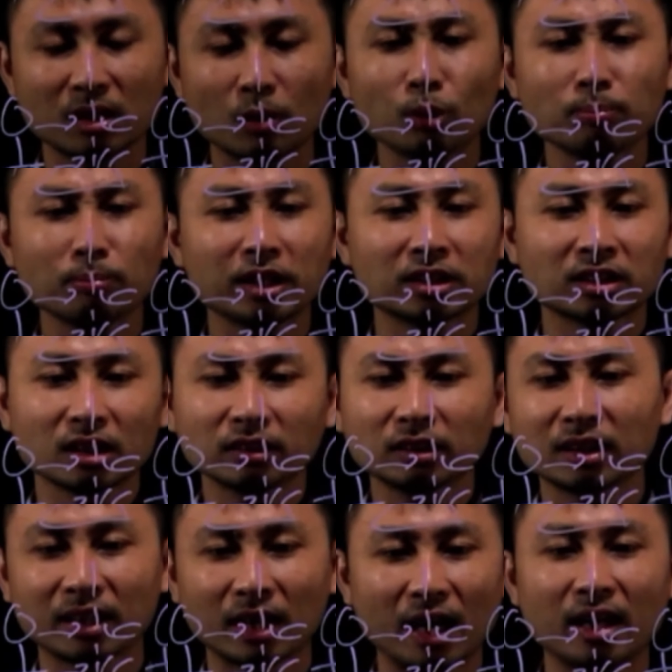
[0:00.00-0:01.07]
there would be
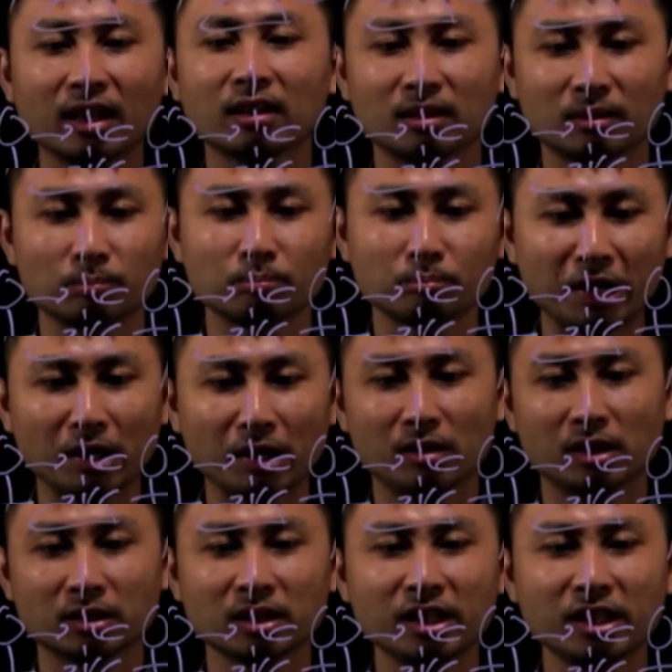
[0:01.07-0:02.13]
certain kind of
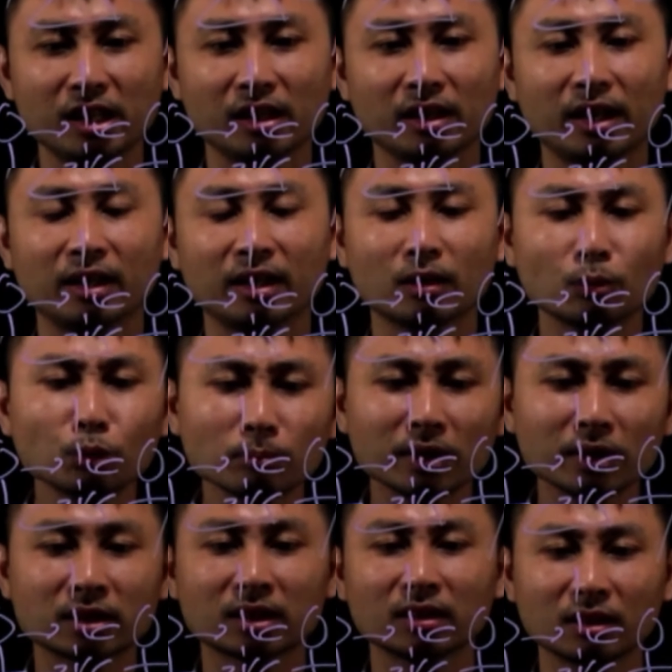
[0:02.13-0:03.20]
barriers here, and there would
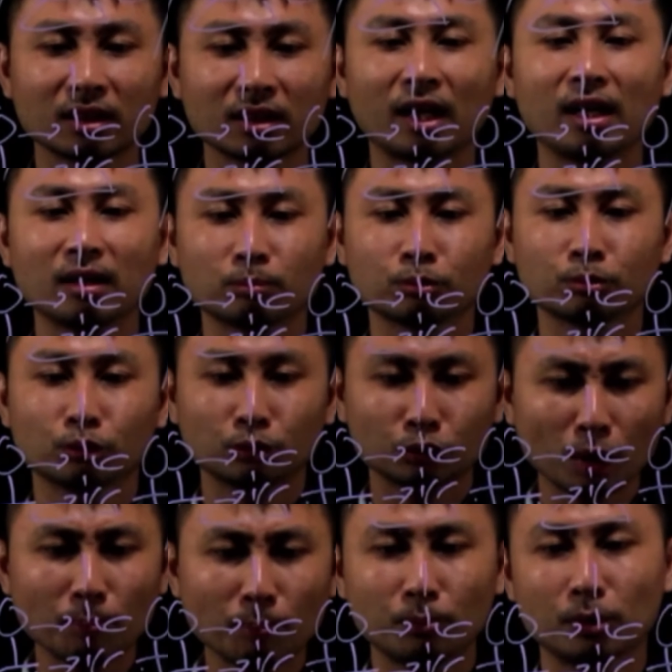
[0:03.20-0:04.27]
be certain kind of
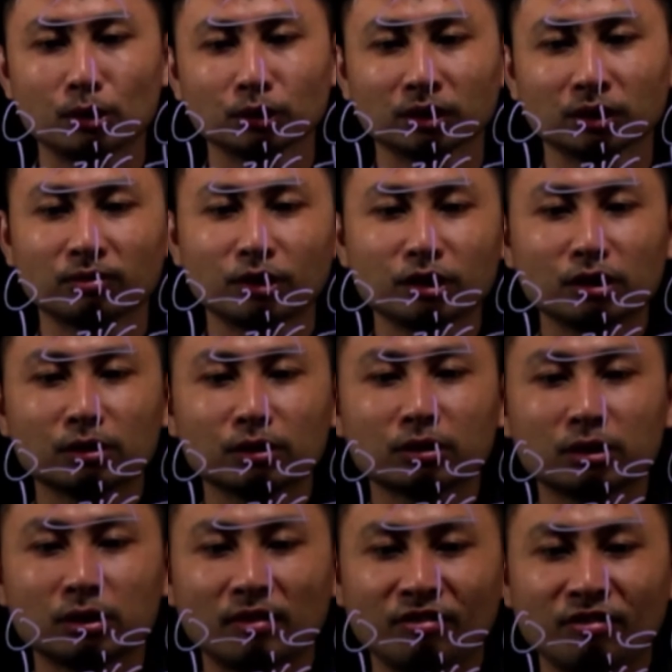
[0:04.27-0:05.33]
troubles for you
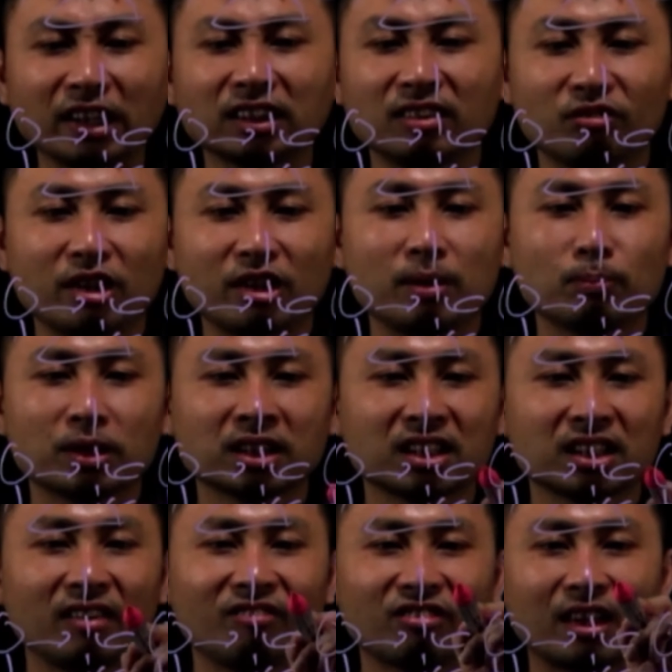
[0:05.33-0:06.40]
to effectively
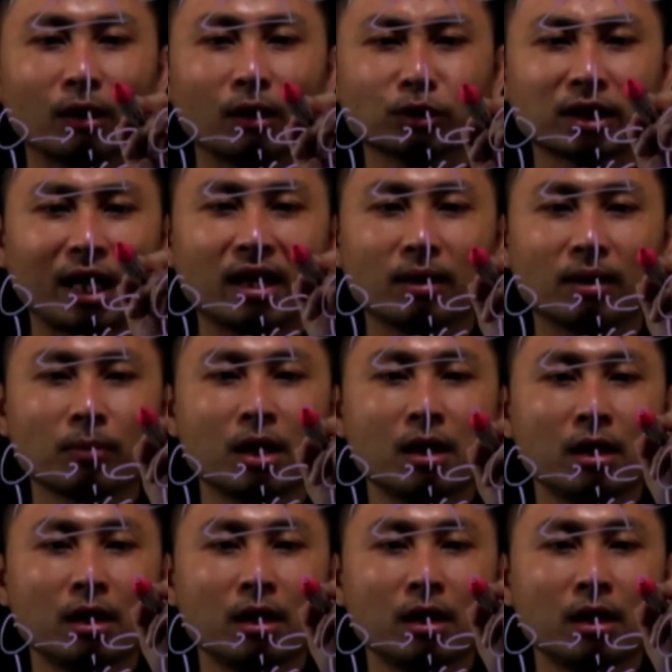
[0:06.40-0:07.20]
perceive those kind of